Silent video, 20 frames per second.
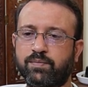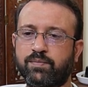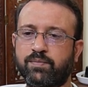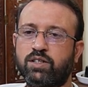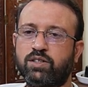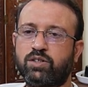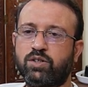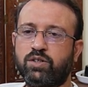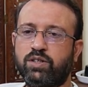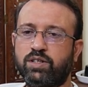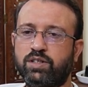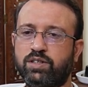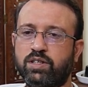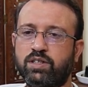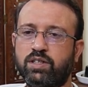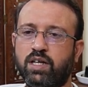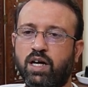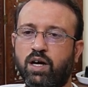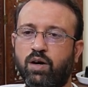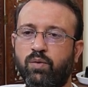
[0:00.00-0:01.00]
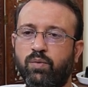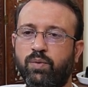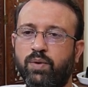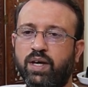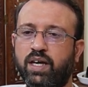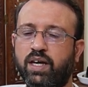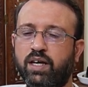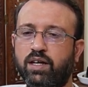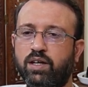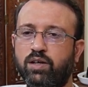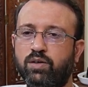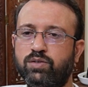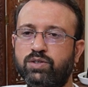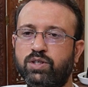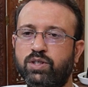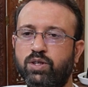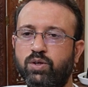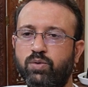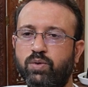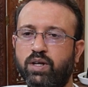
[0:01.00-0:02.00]
So this is how we can
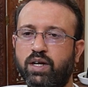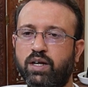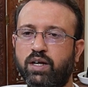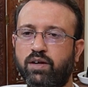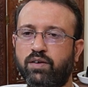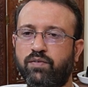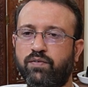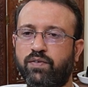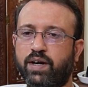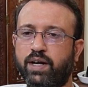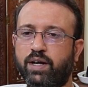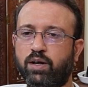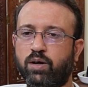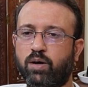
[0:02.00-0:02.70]
use union and find